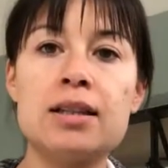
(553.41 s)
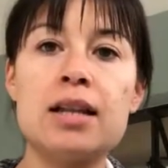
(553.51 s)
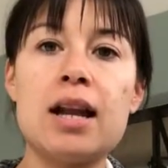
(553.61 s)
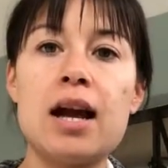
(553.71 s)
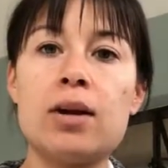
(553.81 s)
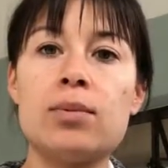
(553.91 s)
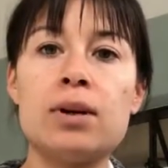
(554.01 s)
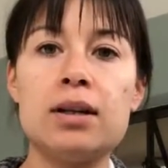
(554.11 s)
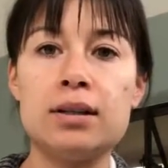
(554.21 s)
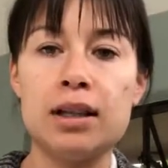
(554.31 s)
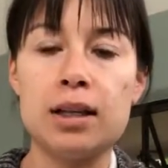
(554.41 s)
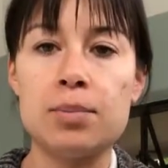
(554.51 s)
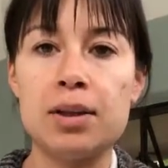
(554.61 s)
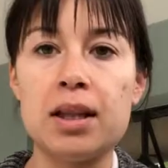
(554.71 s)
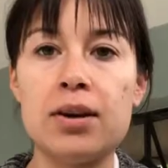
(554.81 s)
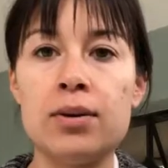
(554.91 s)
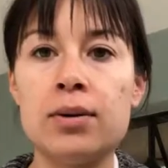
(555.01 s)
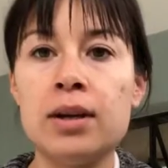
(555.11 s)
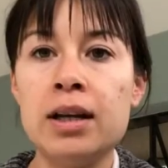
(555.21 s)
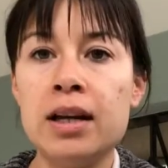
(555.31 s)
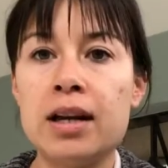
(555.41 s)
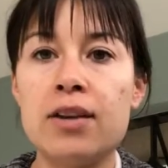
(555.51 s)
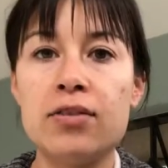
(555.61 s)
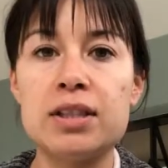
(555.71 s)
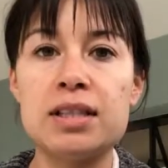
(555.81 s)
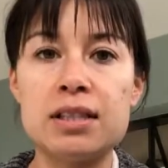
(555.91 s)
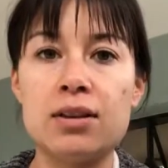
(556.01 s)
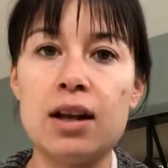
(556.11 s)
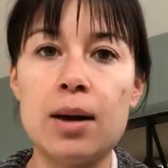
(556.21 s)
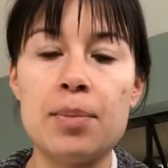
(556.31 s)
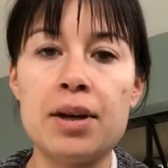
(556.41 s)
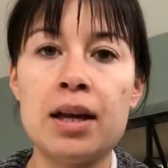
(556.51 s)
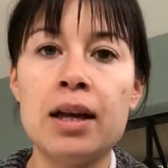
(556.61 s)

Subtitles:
that I will link below if it's still up.